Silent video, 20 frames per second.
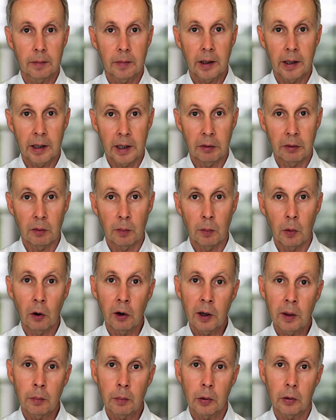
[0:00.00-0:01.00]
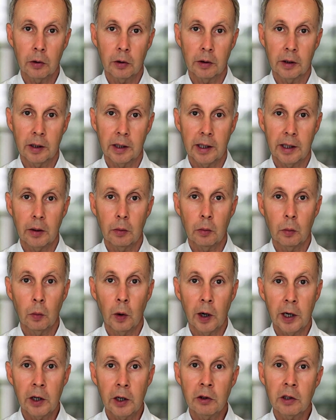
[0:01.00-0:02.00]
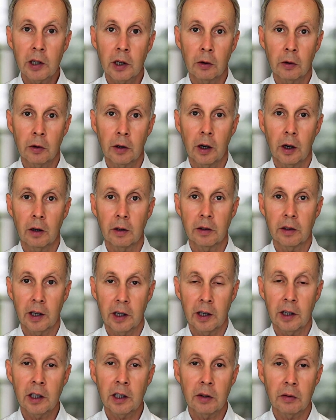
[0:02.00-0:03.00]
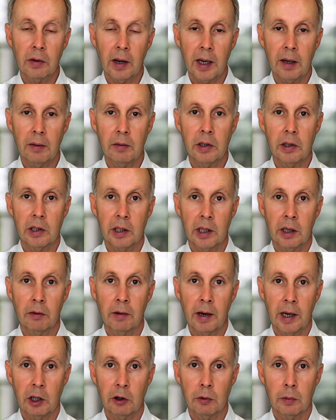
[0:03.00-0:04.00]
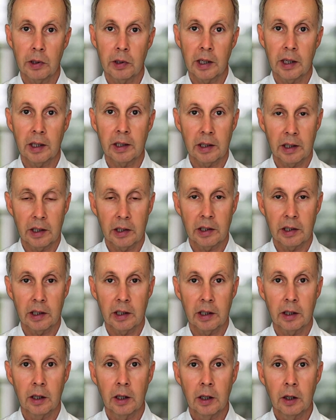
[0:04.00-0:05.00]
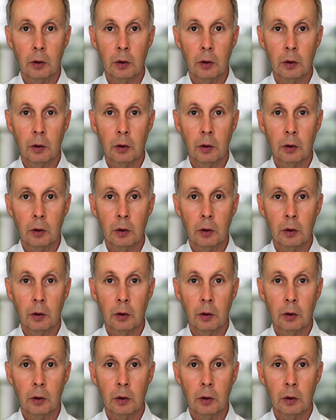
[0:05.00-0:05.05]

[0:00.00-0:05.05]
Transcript: And even more importantly, were you told that alternative AVC arrangements existed